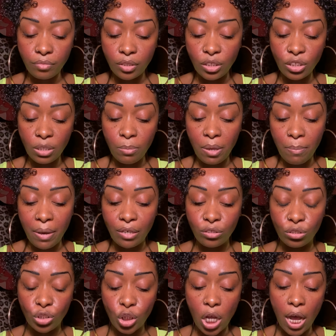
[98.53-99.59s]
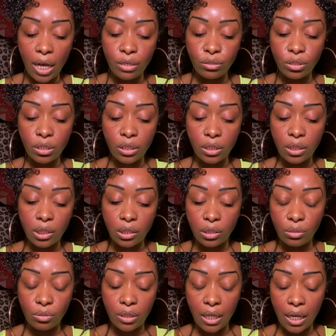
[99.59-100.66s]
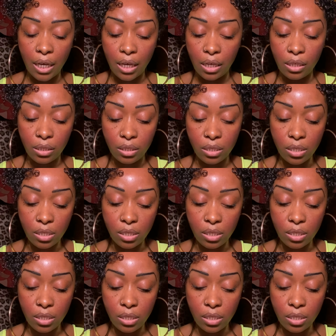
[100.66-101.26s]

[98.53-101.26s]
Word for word: this could be about your childhood okay